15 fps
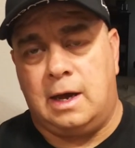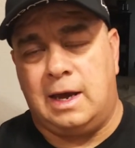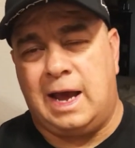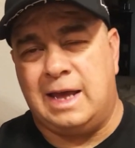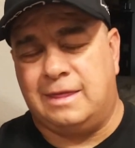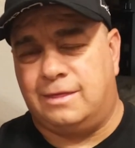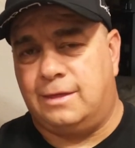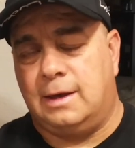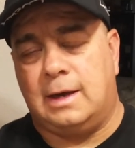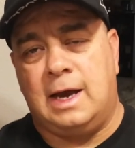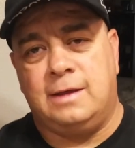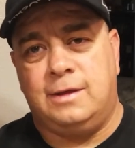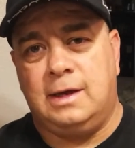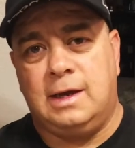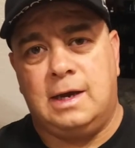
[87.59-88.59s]
I think
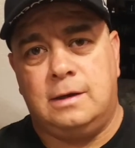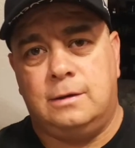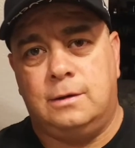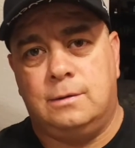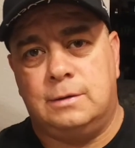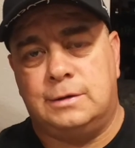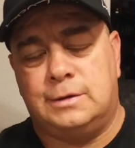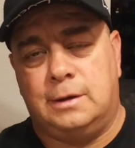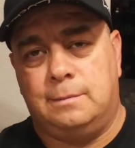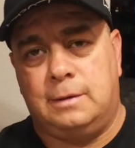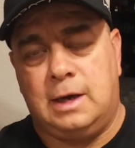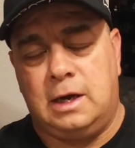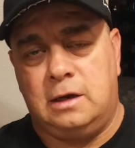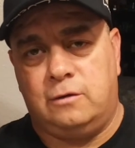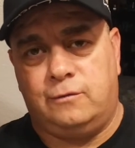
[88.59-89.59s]
it had to do with some
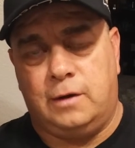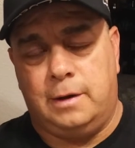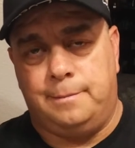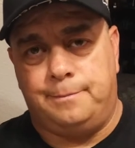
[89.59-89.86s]
kind of